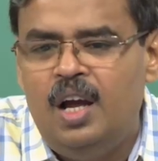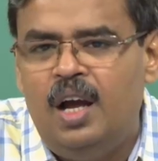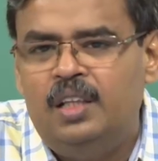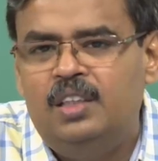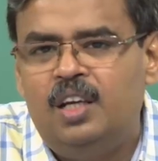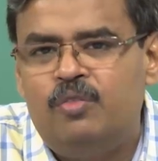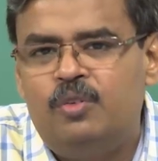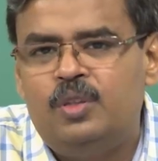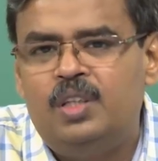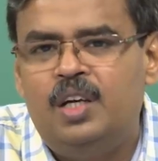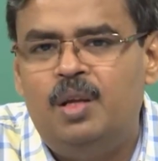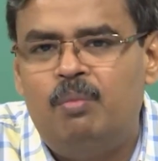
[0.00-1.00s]
and therefore
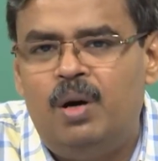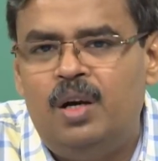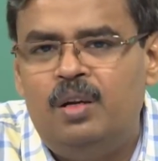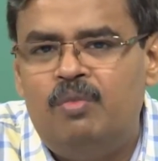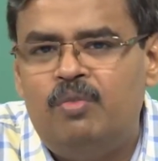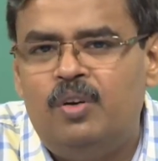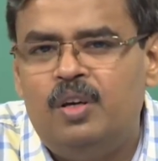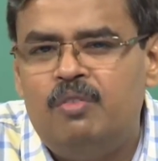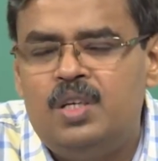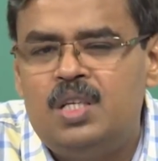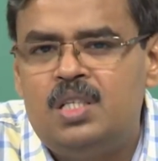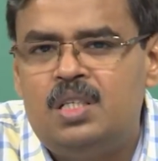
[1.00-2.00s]
they demand for a
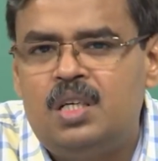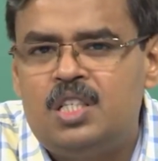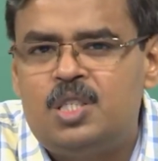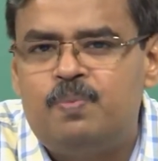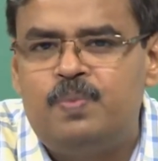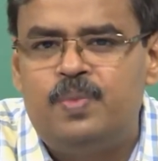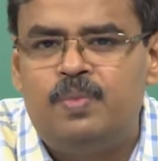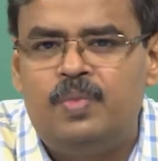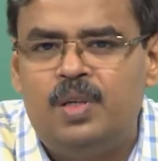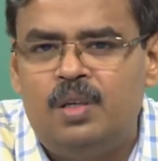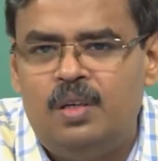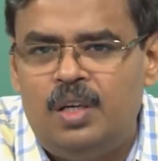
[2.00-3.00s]
very crisp
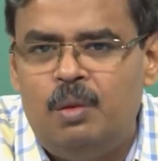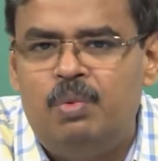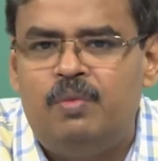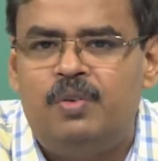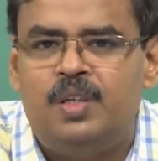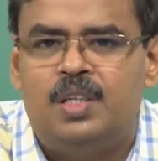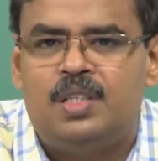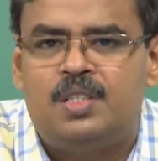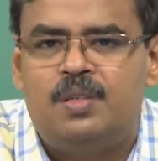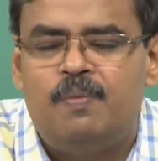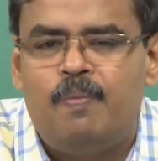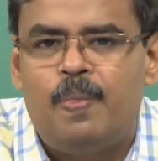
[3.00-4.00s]
type of a
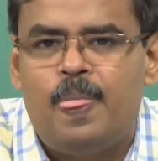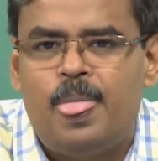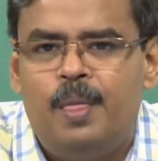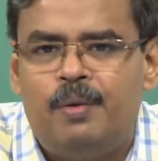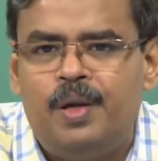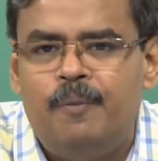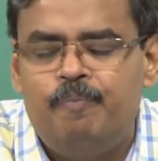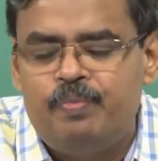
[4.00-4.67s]
test. Okay.